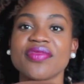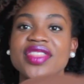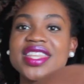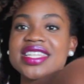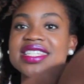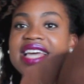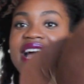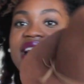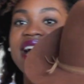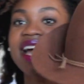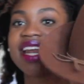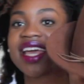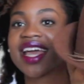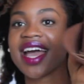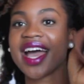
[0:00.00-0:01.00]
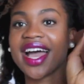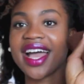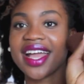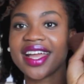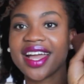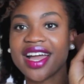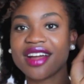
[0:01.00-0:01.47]
This hat
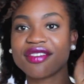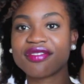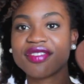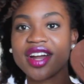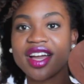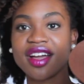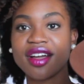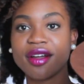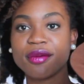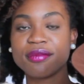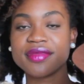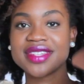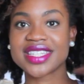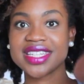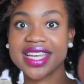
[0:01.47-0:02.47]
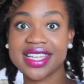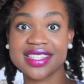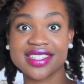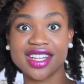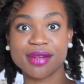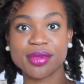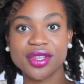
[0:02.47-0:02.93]
I got from
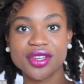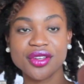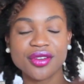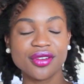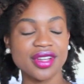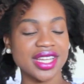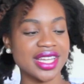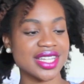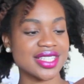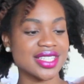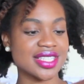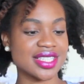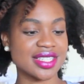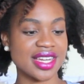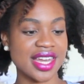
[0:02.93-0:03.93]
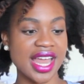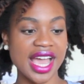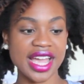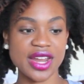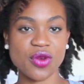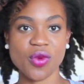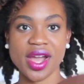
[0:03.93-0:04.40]
DSW. It's
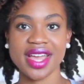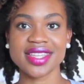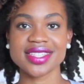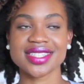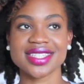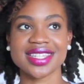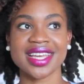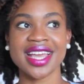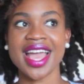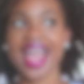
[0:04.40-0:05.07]
9 West.